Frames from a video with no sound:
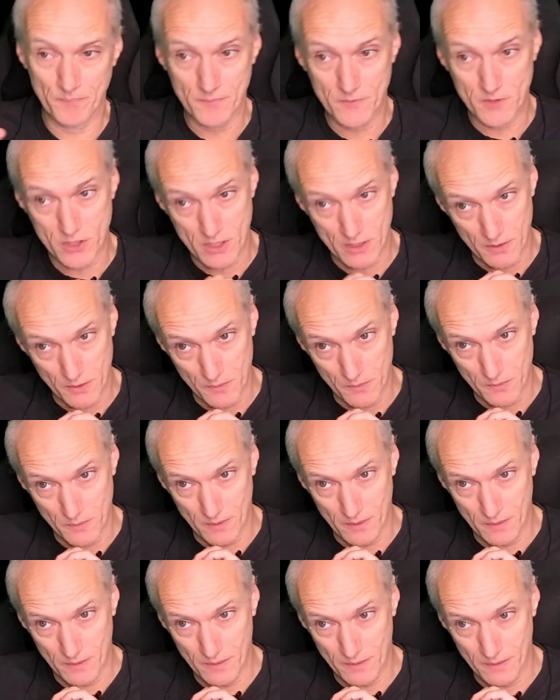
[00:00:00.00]
So
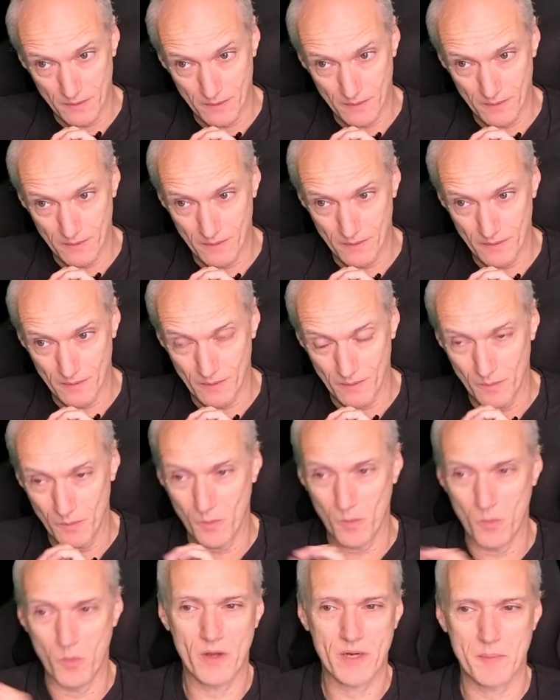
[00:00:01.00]

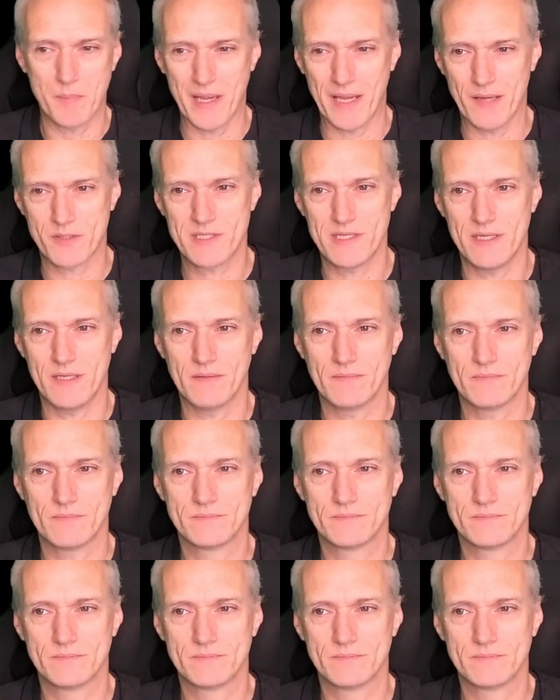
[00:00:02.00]
what about it?